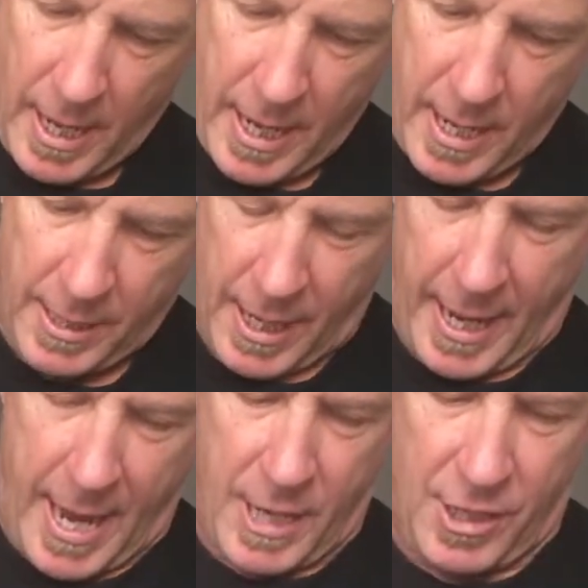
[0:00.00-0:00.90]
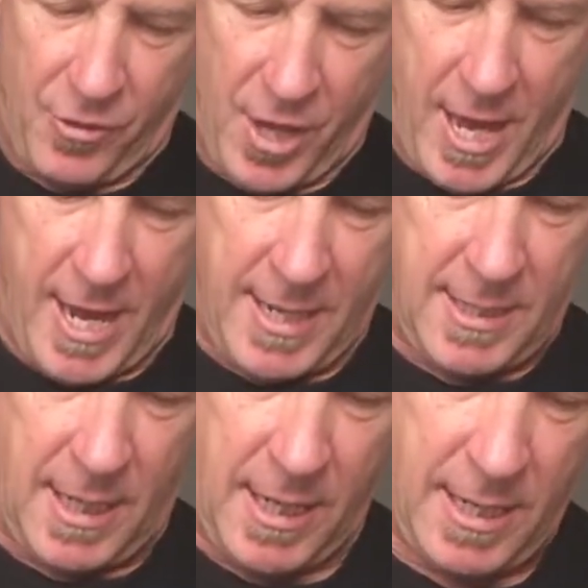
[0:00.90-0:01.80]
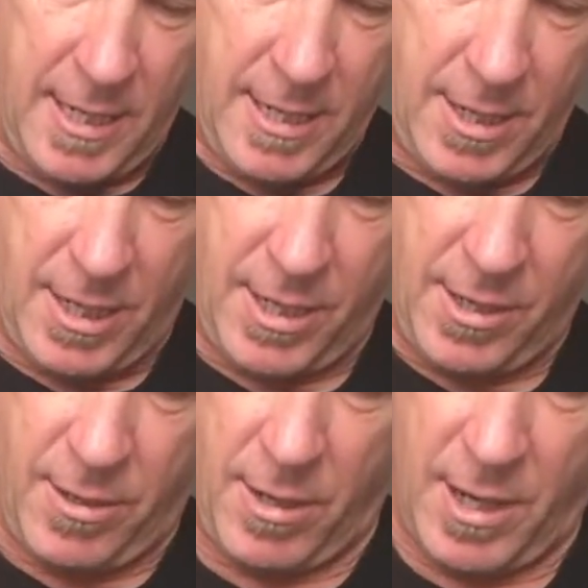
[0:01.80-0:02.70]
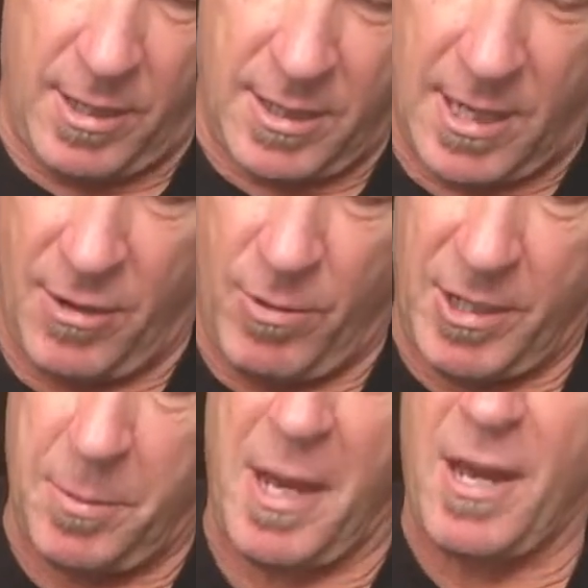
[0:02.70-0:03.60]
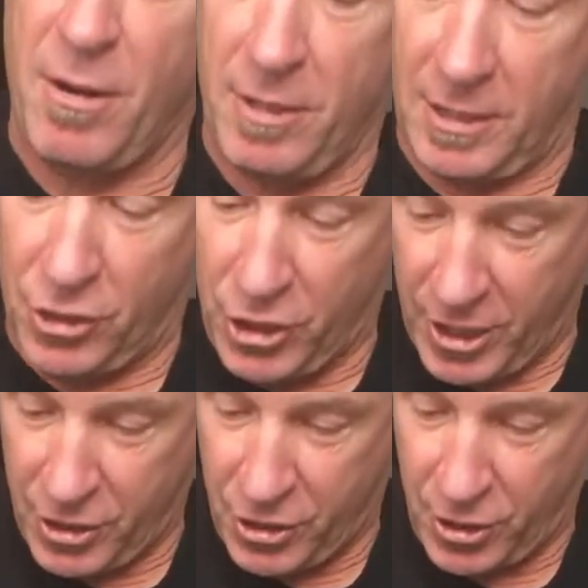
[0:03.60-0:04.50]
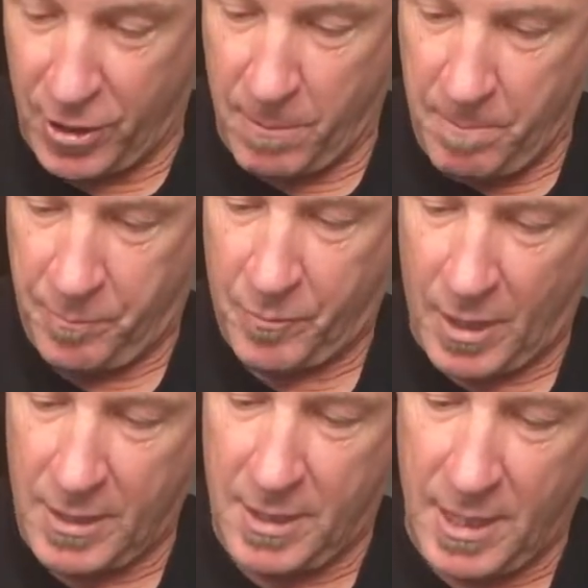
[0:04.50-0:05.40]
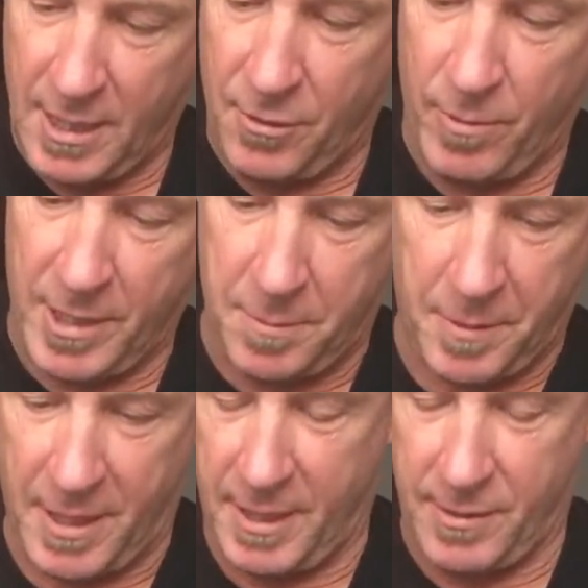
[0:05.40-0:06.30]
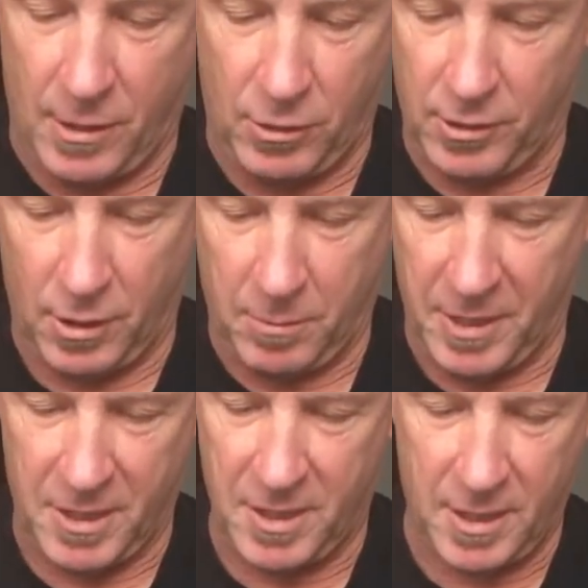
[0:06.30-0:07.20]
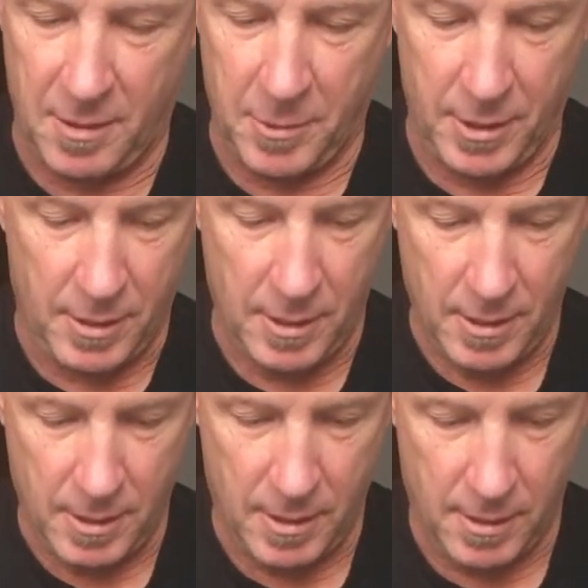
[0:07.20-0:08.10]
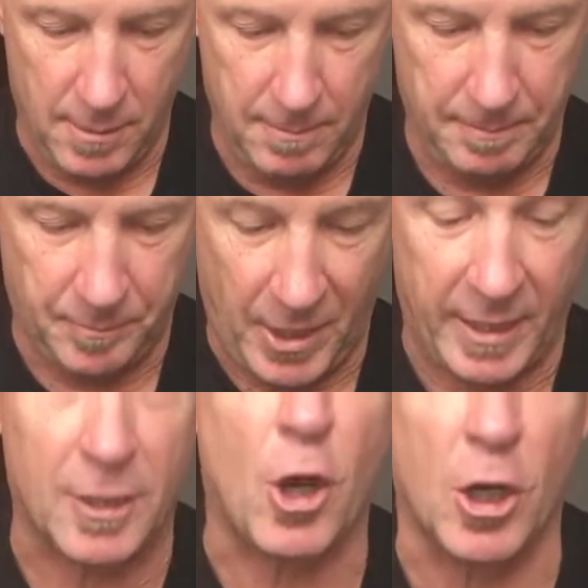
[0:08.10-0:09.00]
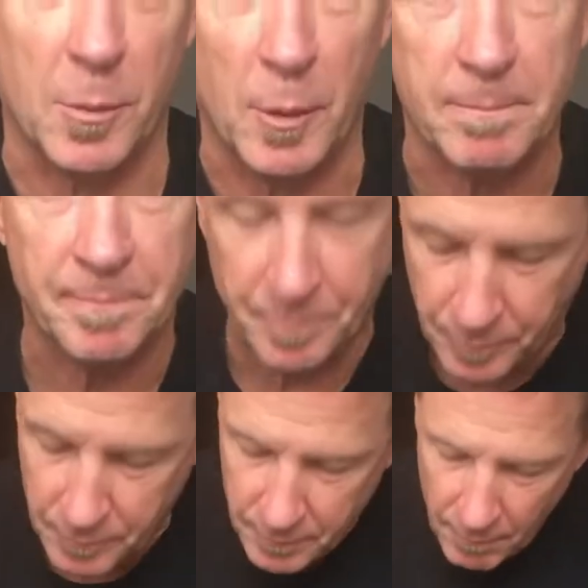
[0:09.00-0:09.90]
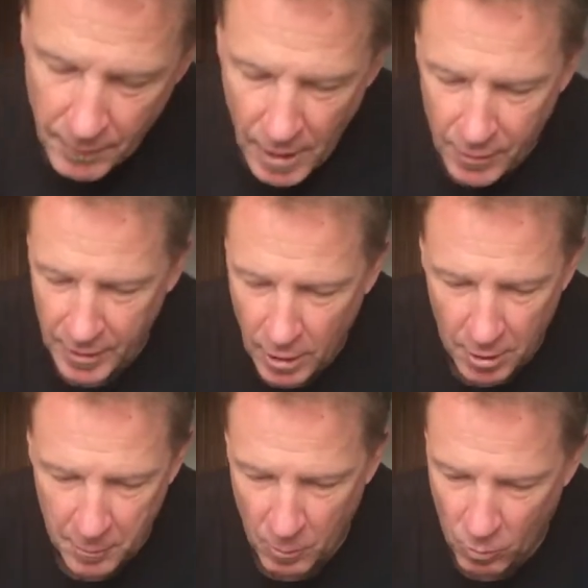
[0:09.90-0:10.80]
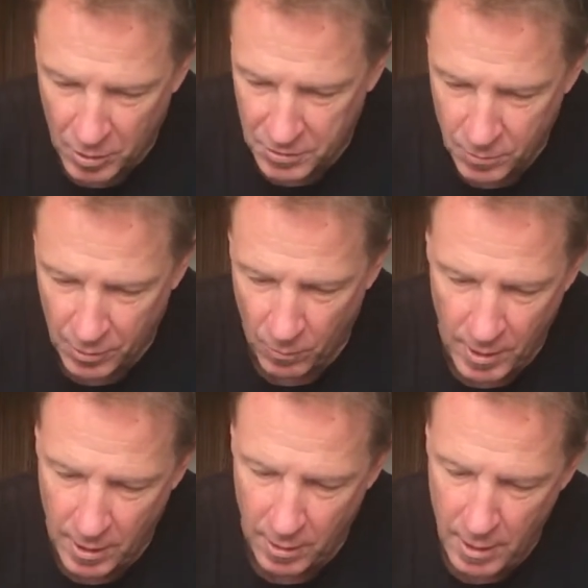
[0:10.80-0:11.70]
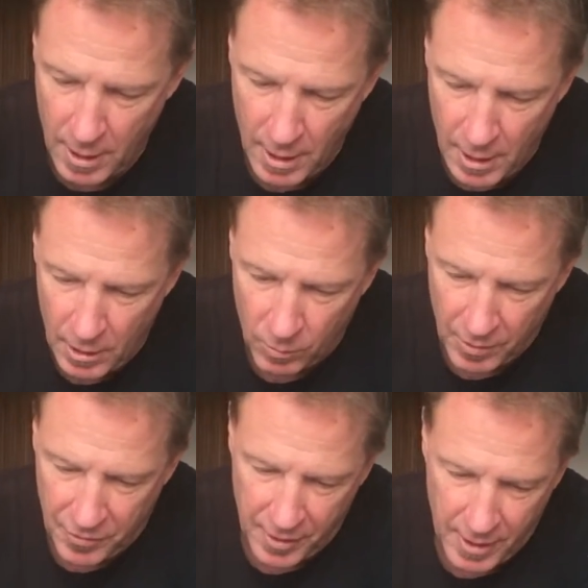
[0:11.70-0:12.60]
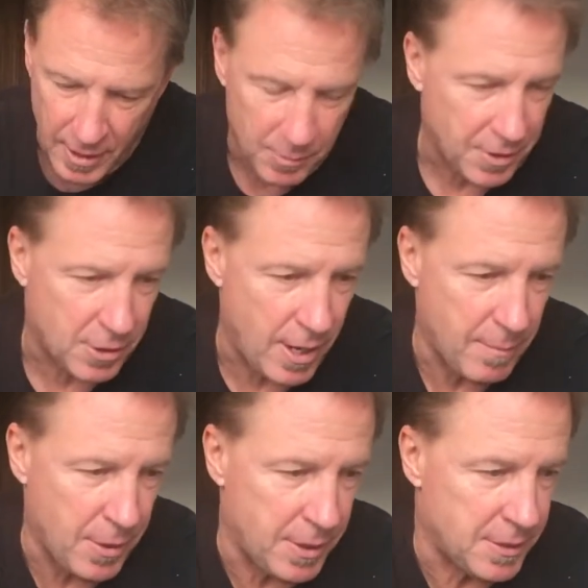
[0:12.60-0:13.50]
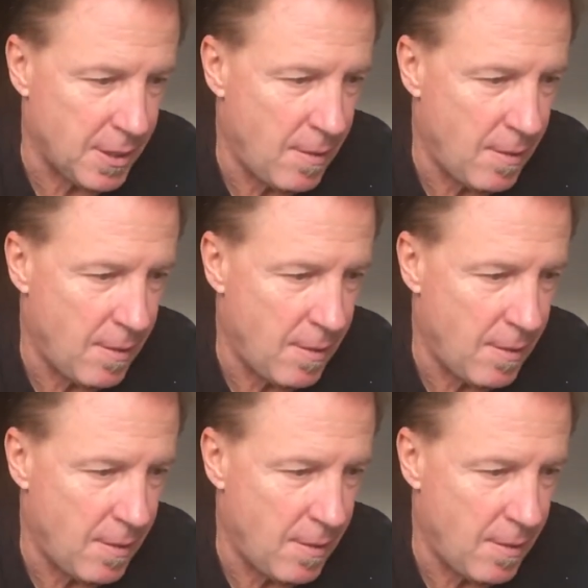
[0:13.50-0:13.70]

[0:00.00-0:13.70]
And I added that in here. It's not on the recipe. I added ginger. It's not on the recipe, and a little bit of cinnamon and cardamom. I think cardamom works really well with the cranberries.